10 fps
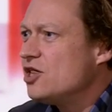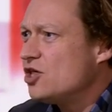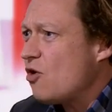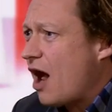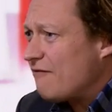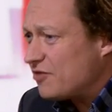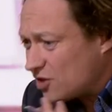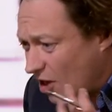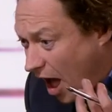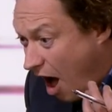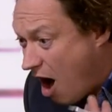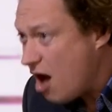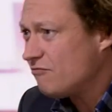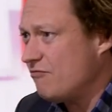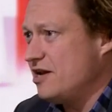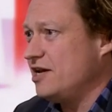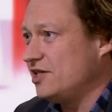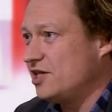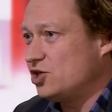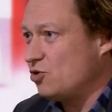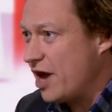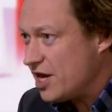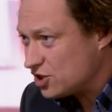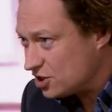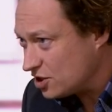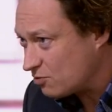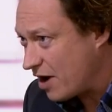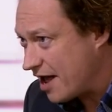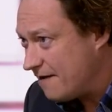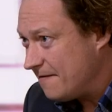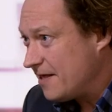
So you have these heart-rending situations where